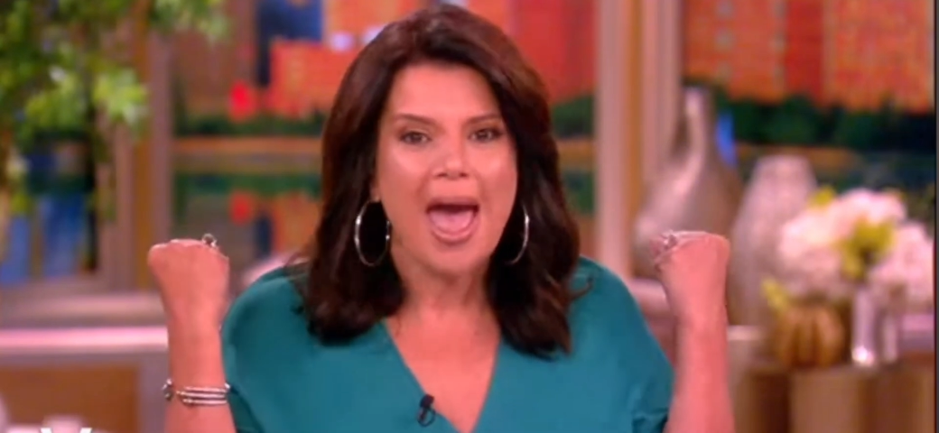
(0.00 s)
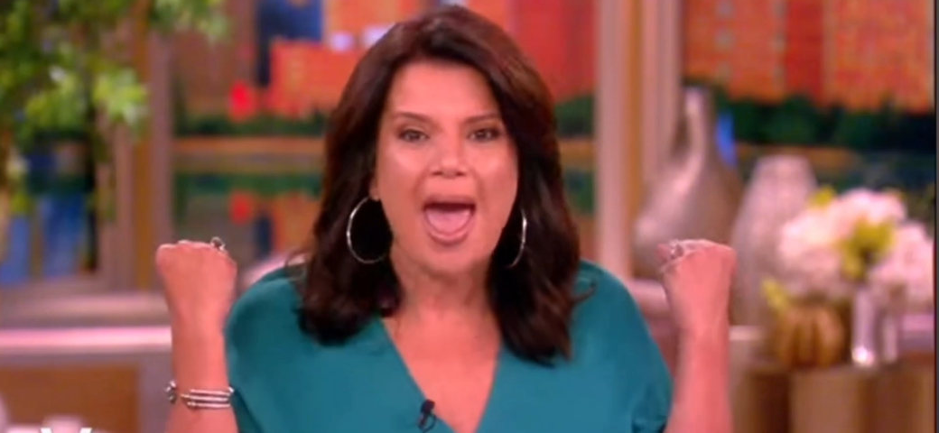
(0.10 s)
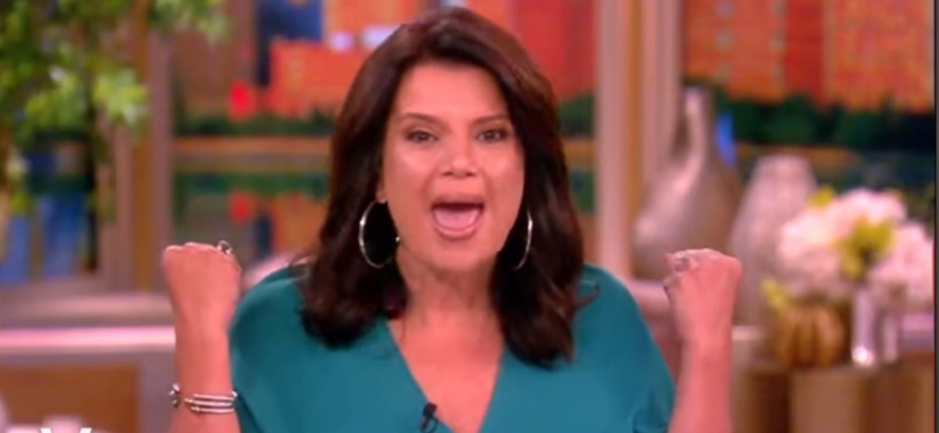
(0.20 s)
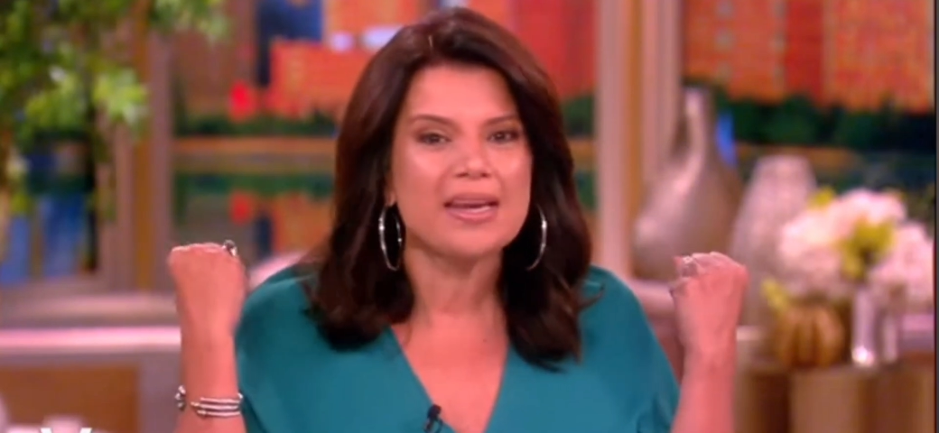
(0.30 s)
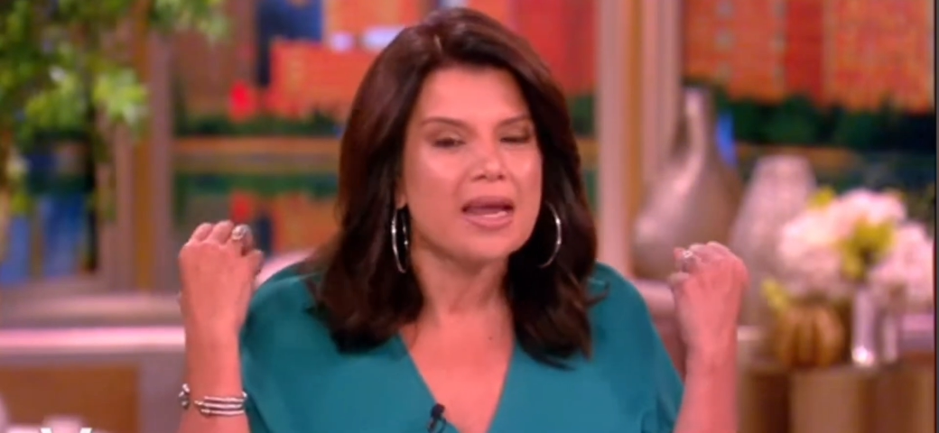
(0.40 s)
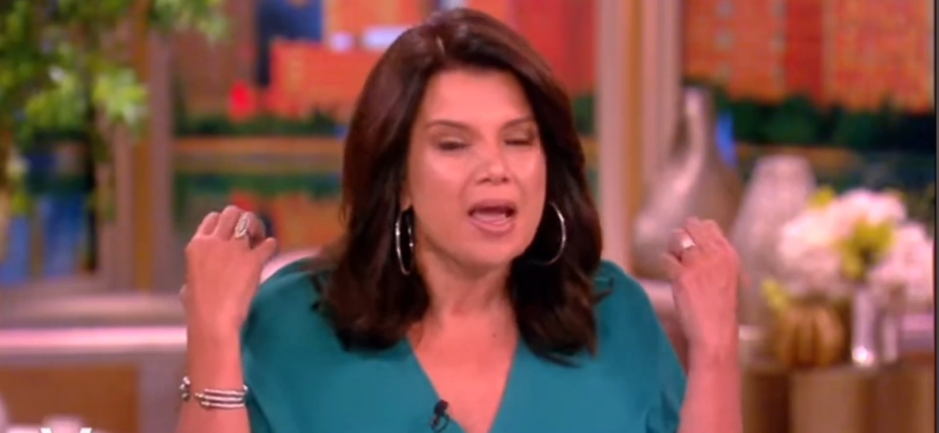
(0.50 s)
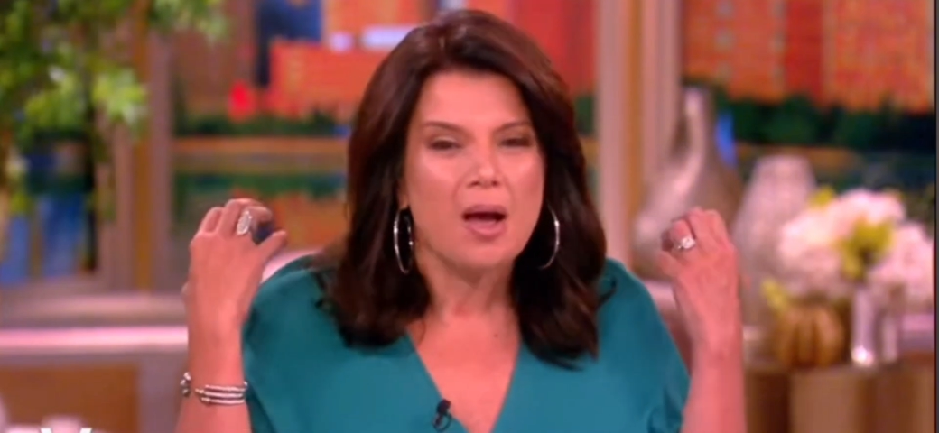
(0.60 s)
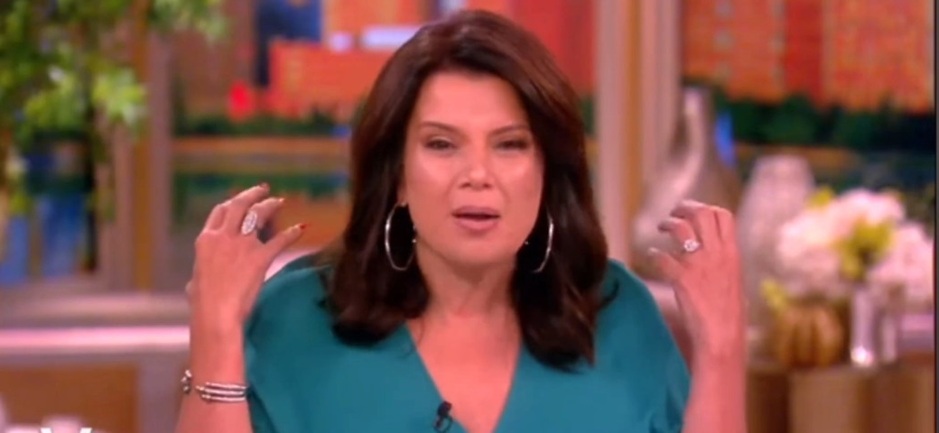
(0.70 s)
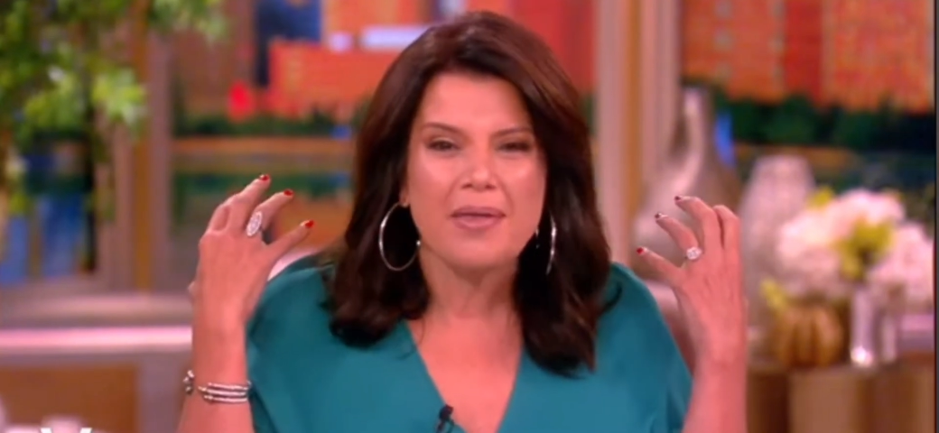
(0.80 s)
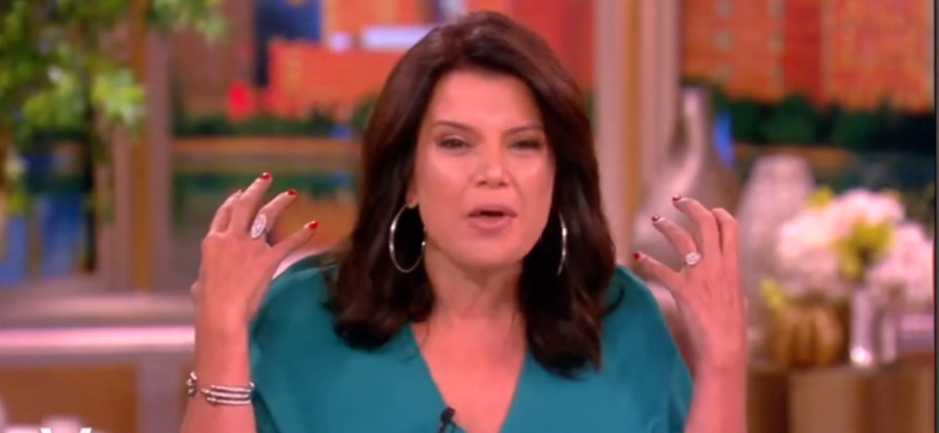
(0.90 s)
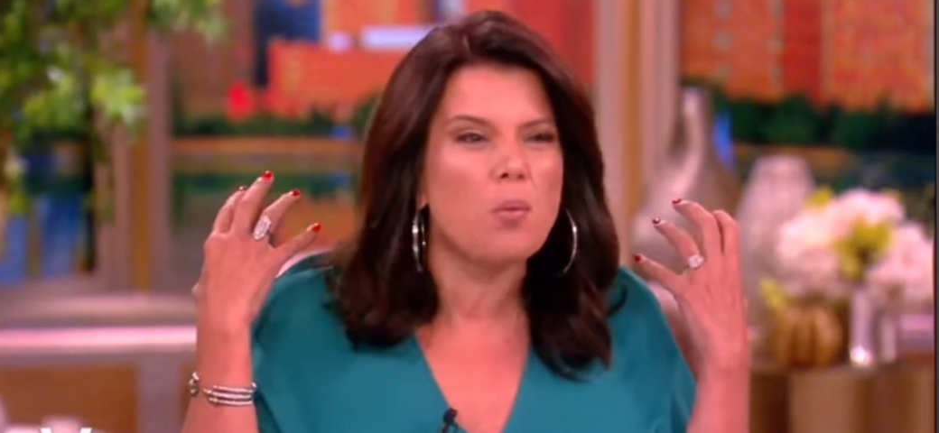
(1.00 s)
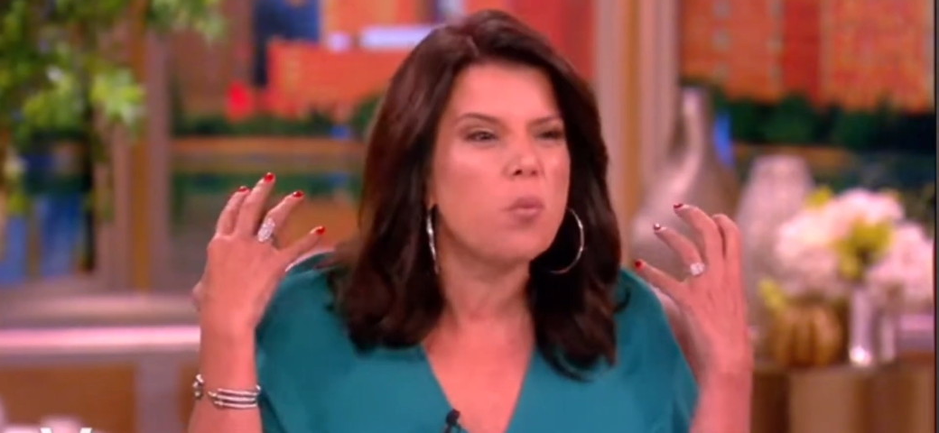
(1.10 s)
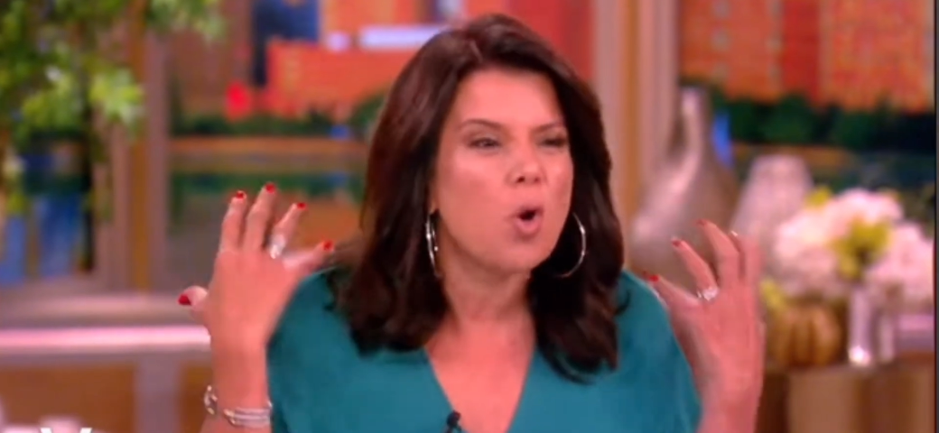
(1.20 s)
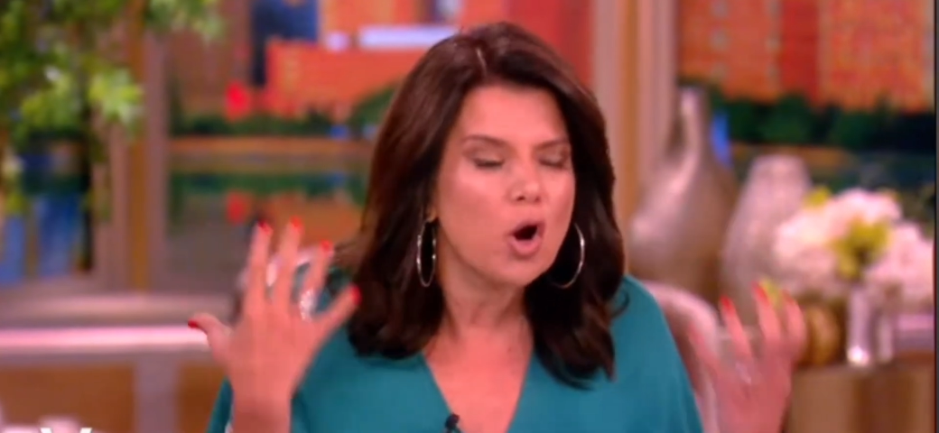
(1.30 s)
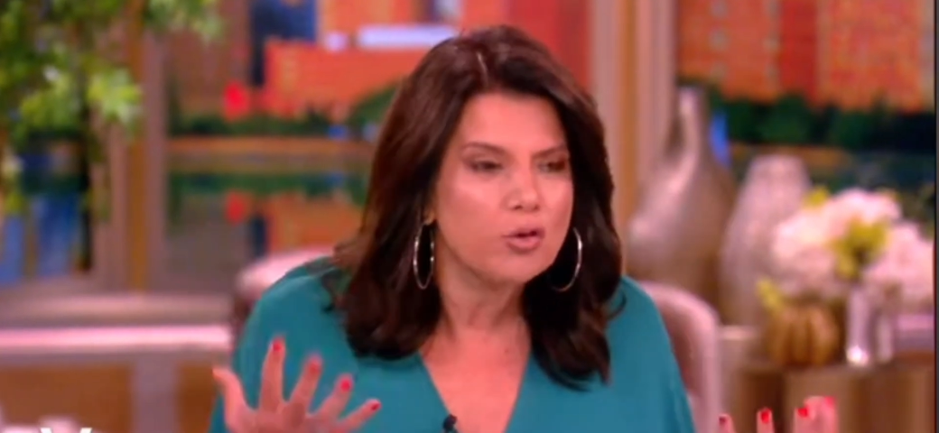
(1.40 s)
had
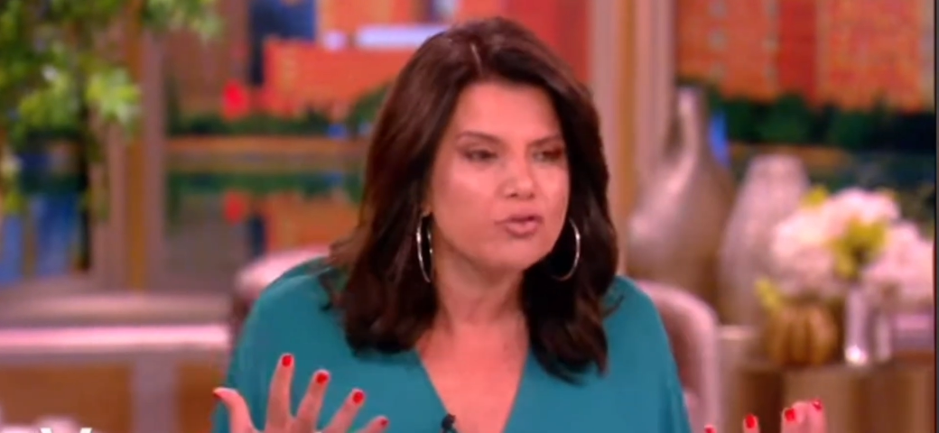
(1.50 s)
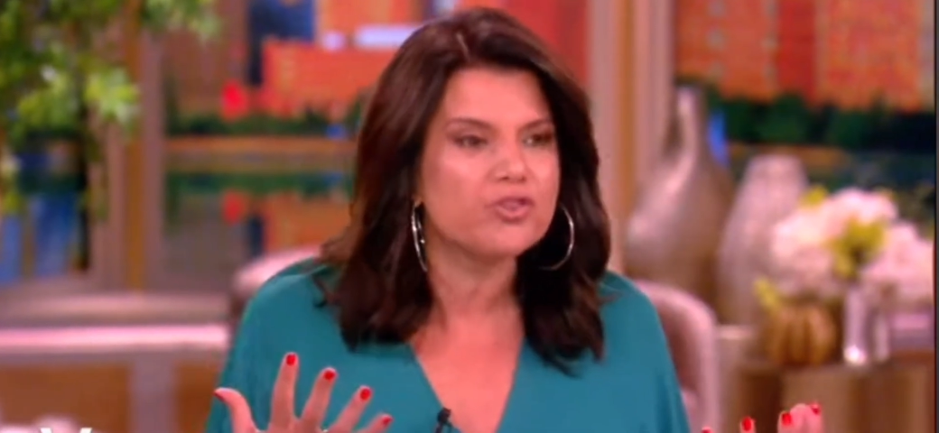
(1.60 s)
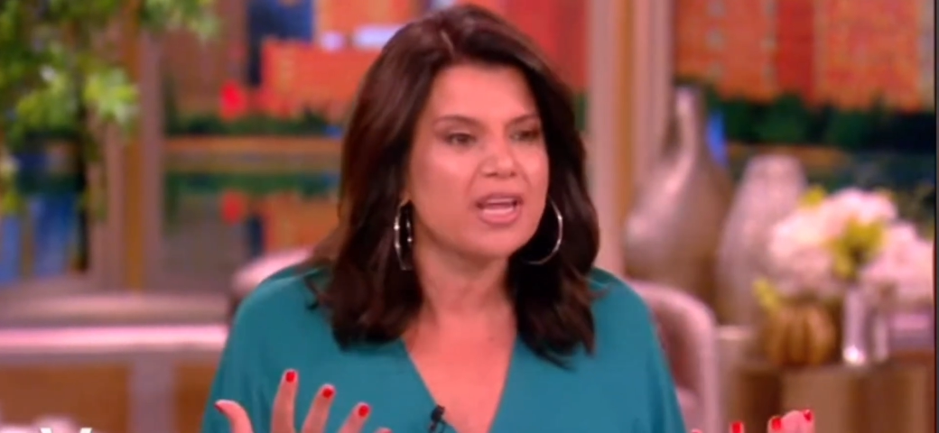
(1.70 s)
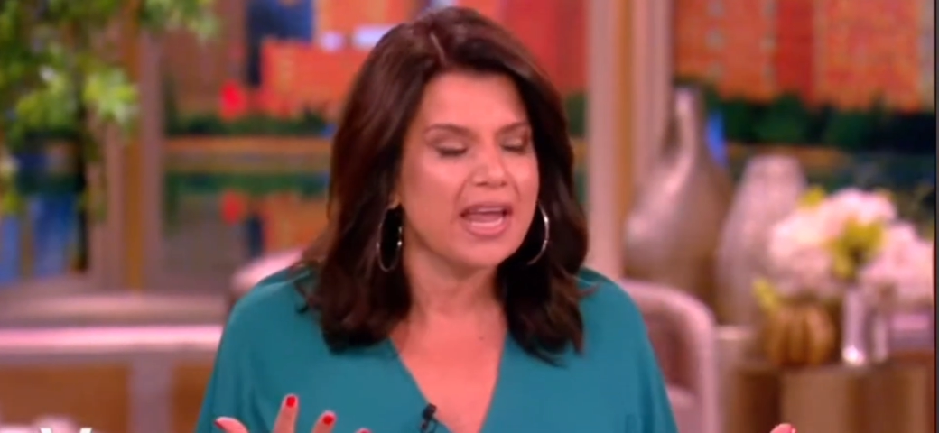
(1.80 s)
the worst